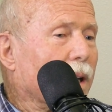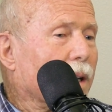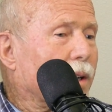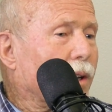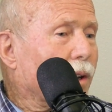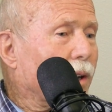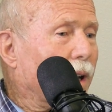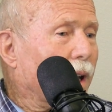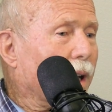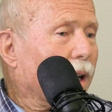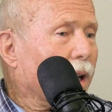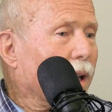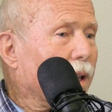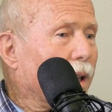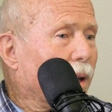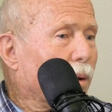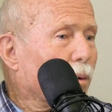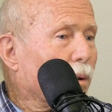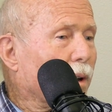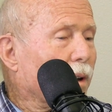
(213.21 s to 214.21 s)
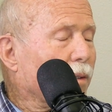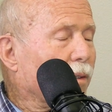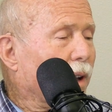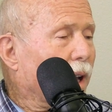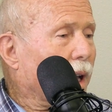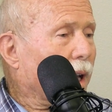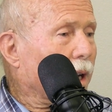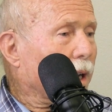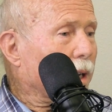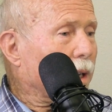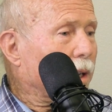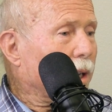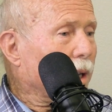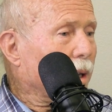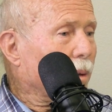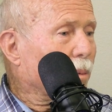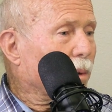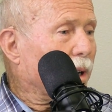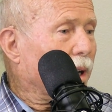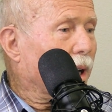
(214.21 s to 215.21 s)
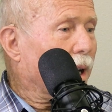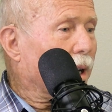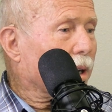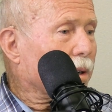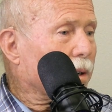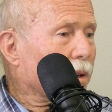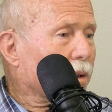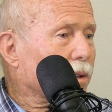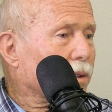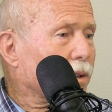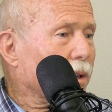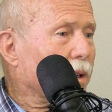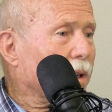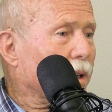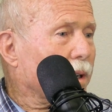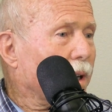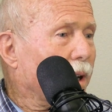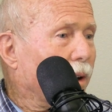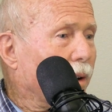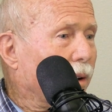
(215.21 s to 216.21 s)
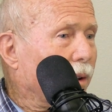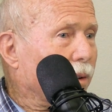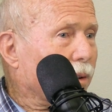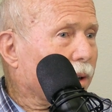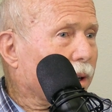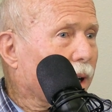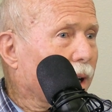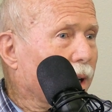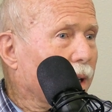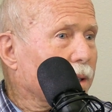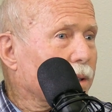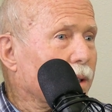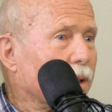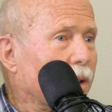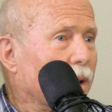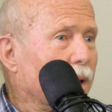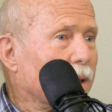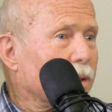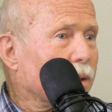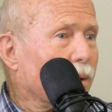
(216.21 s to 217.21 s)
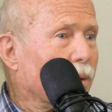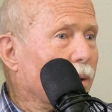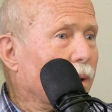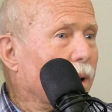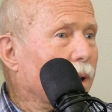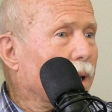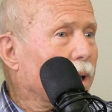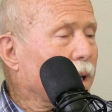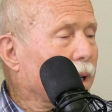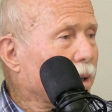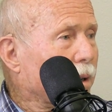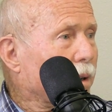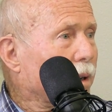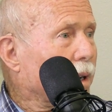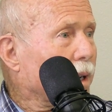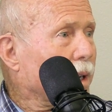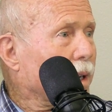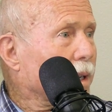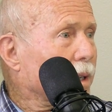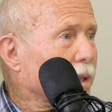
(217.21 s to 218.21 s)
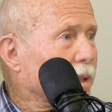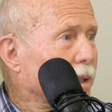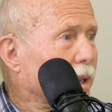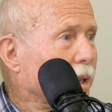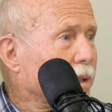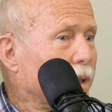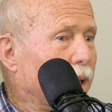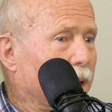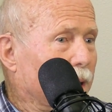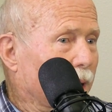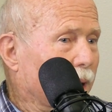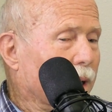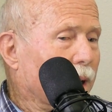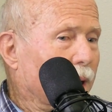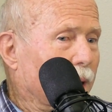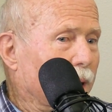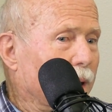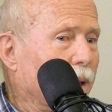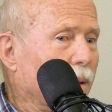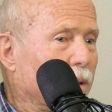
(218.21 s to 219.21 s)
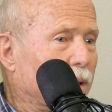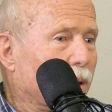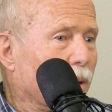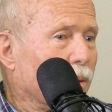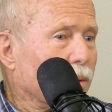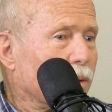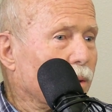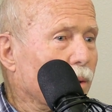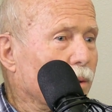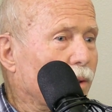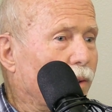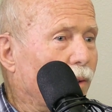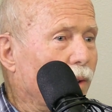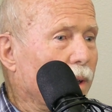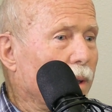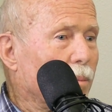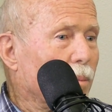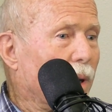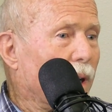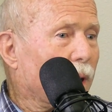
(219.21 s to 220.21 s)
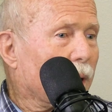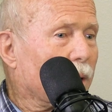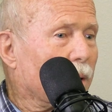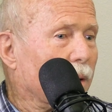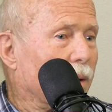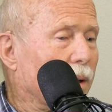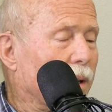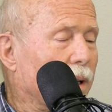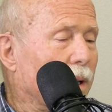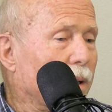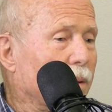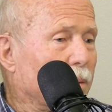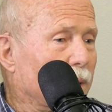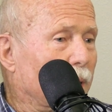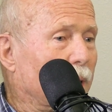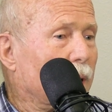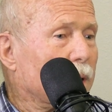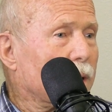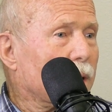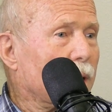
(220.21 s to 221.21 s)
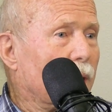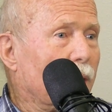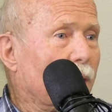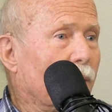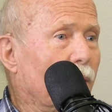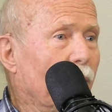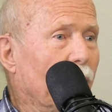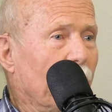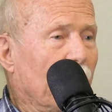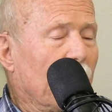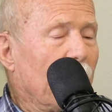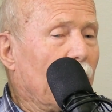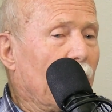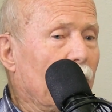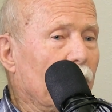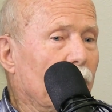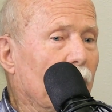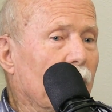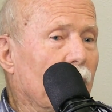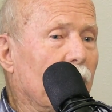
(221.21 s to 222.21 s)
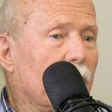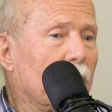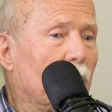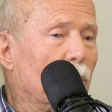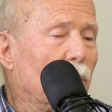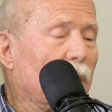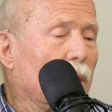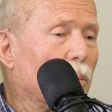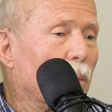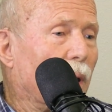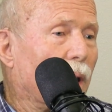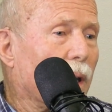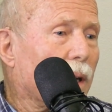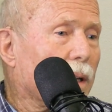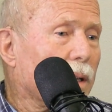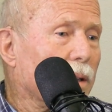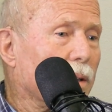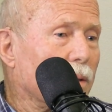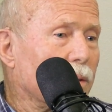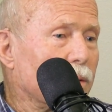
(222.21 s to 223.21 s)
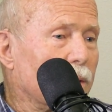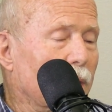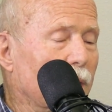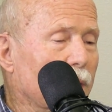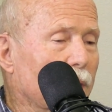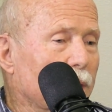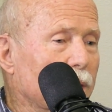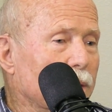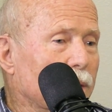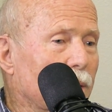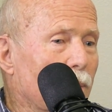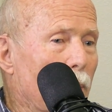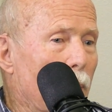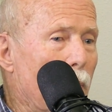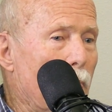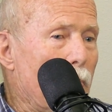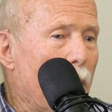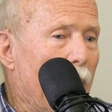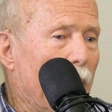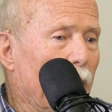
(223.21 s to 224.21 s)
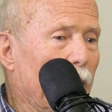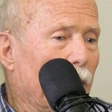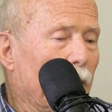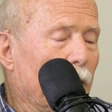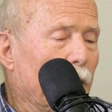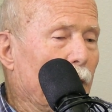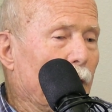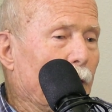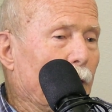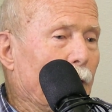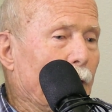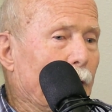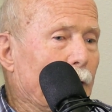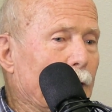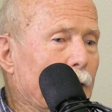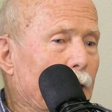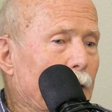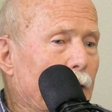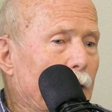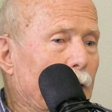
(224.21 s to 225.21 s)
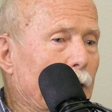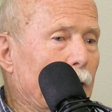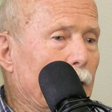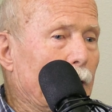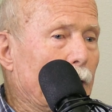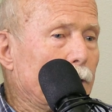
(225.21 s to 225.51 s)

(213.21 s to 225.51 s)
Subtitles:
Today, they would have had a team of doctors and all kinds of things going on. And here he is. He sews those feet back on. That's how they had to be back in those days. And then